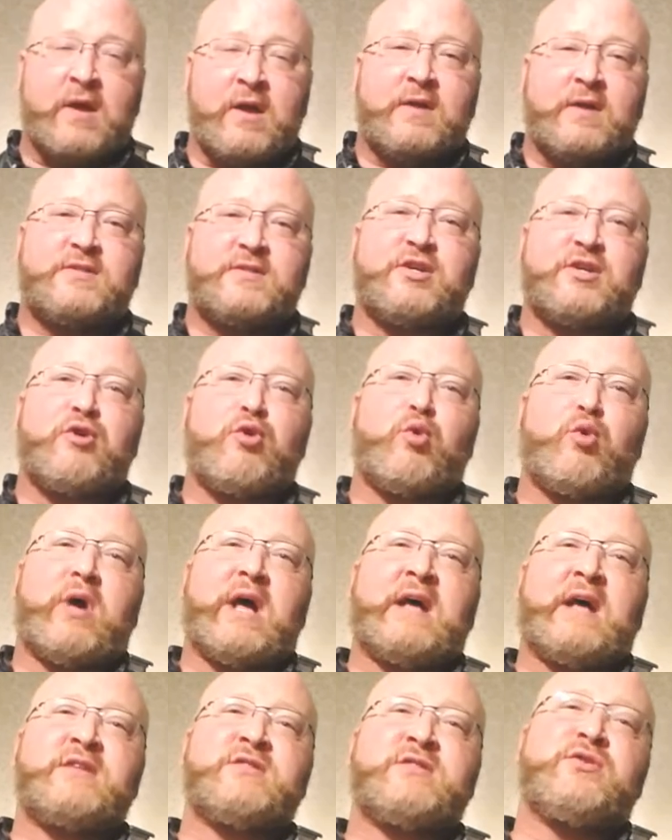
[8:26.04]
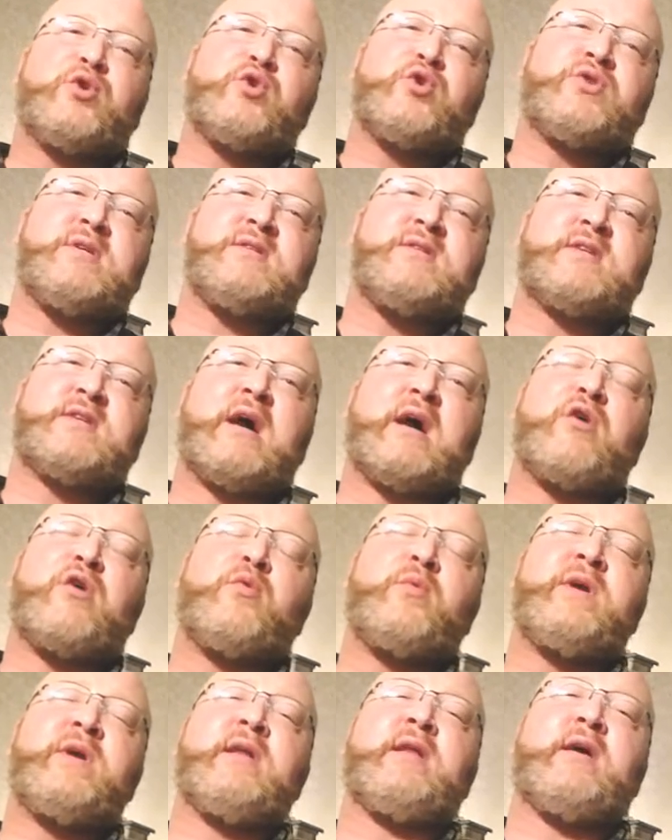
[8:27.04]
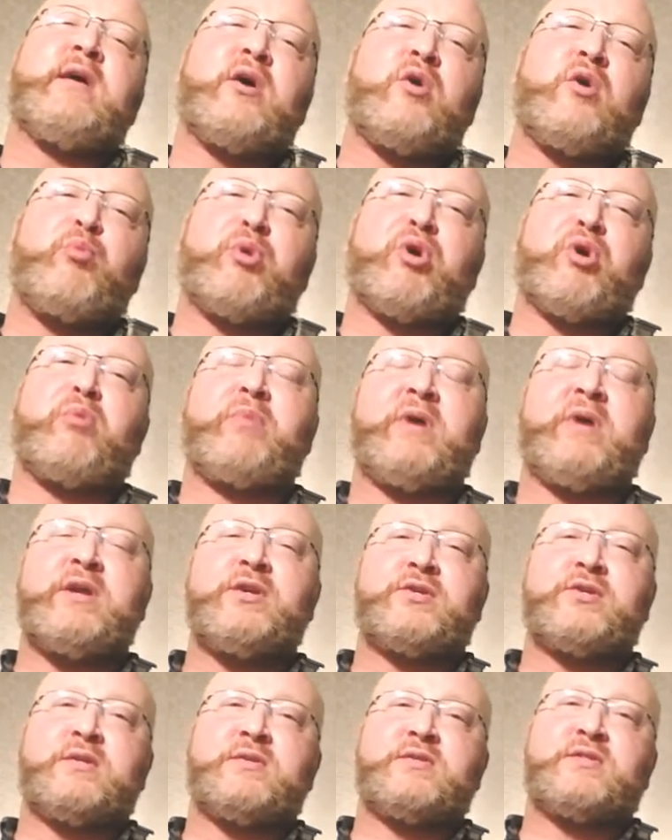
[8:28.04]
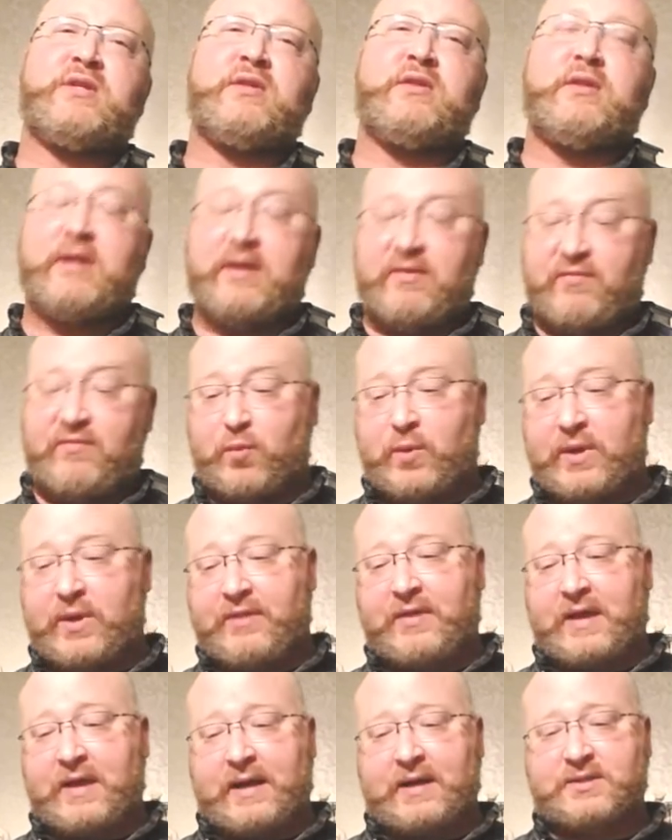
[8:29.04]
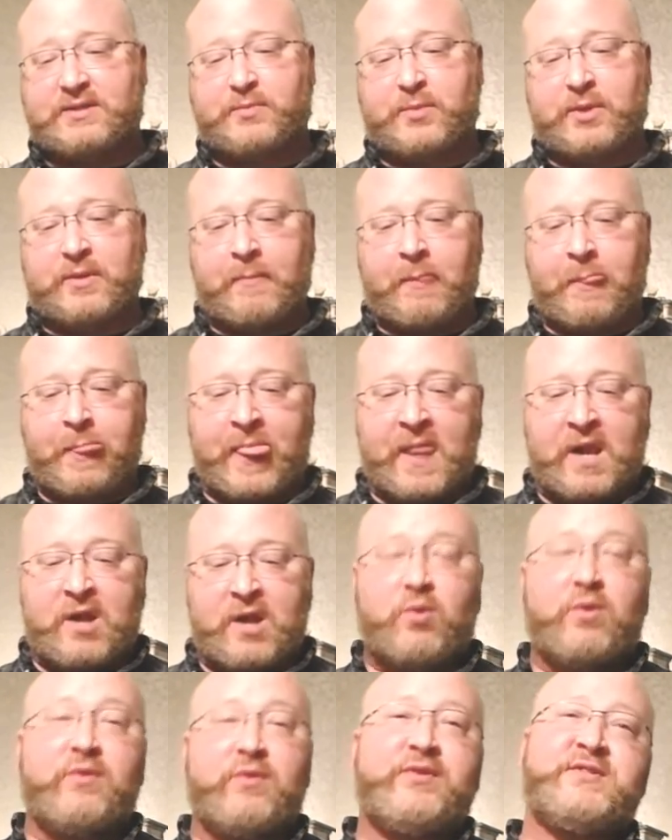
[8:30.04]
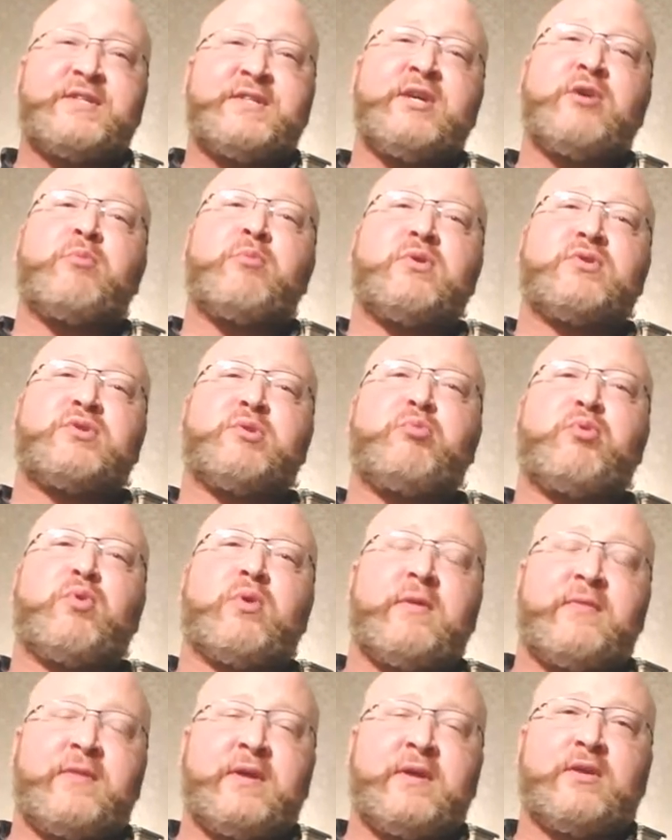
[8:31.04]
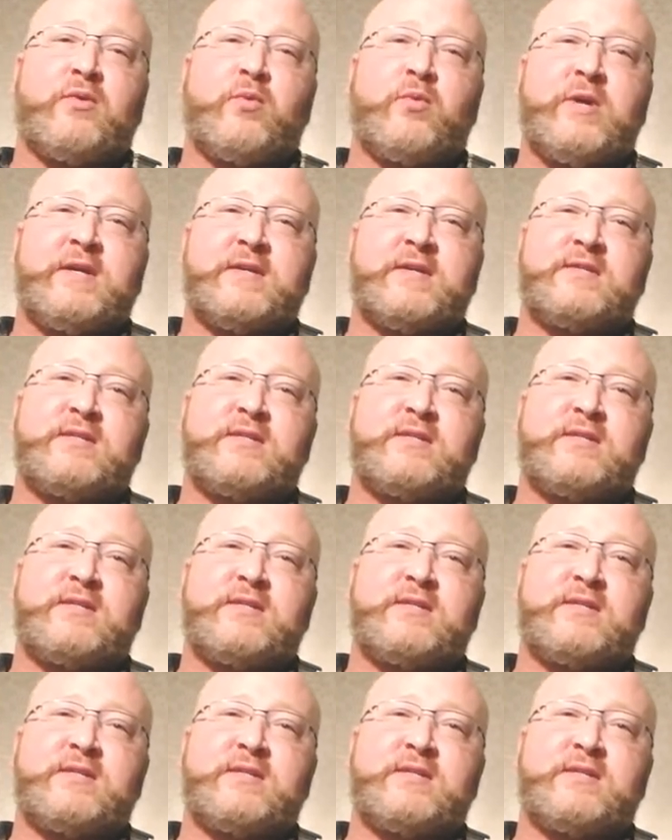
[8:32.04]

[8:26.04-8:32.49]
So as nurses, how are we going to help our patients to live with asthma? Well, the single most important thing that we can